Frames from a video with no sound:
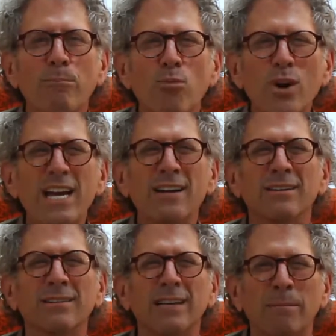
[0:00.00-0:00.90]

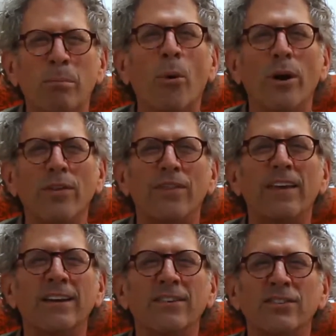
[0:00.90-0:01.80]
real important
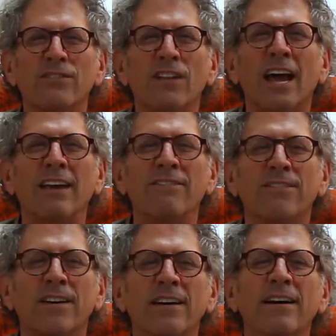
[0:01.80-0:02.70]
things of life,
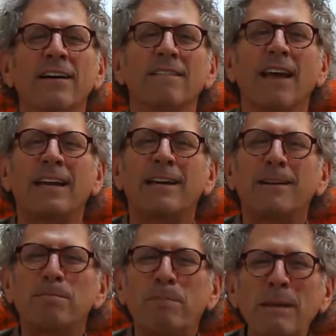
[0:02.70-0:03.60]

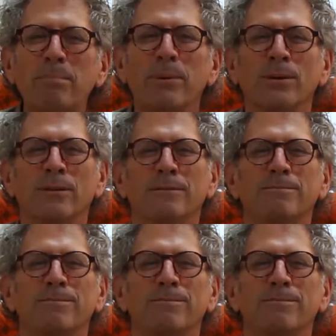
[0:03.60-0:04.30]
like people,